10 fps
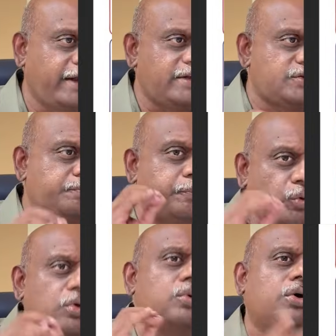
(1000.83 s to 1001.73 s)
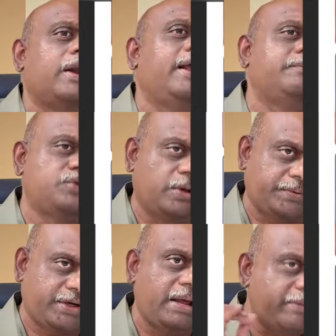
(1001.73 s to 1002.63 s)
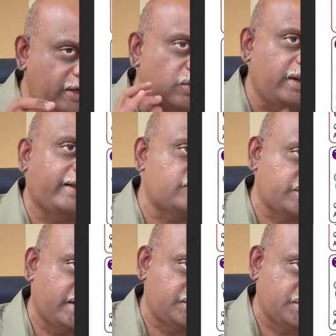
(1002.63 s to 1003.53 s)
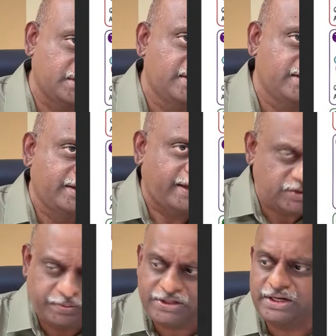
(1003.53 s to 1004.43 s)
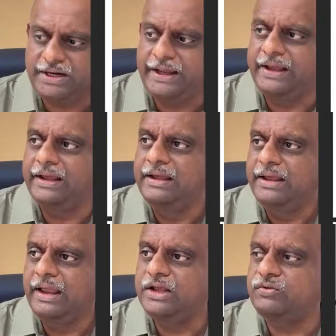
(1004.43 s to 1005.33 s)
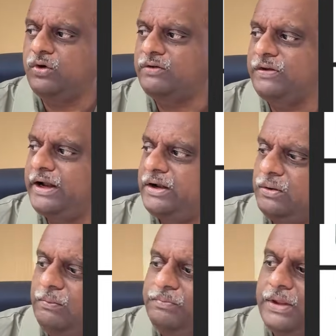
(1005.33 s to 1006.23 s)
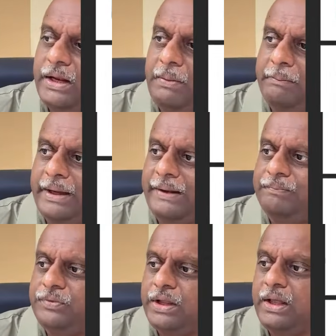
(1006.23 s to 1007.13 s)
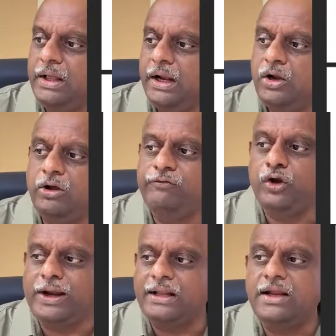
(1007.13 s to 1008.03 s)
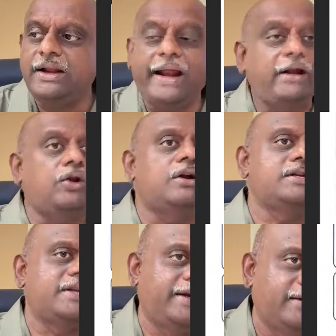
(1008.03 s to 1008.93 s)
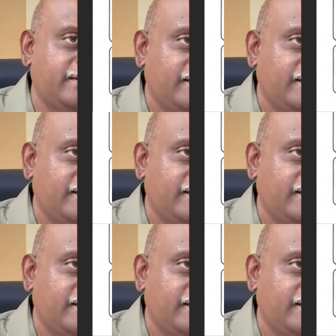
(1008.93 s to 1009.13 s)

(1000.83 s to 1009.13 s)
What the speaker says: its poor oral absorption. Aminoglycosides especially is what we need to remember. Now, if you look at the nitroglycerin,